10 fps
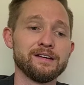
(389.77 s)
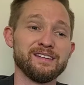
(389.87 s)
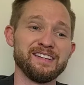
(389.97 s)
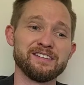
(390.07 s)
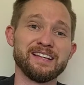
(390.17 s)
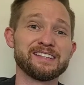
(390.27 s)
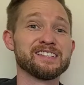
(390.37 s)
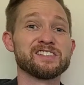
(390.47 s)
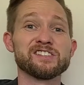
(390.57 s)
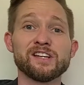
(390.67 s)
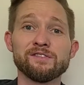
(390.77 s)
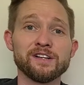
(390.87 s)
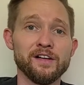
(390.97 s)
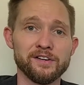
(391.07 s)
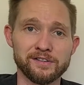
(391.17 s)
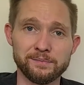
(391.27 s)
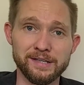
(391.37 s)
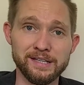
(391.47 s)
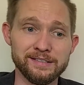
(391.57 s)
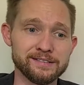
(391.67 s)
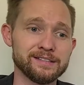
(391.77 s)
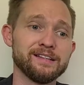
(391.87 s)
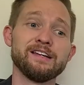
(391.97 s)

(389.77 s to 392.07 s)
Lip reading: These are like $6 or $7 a piece.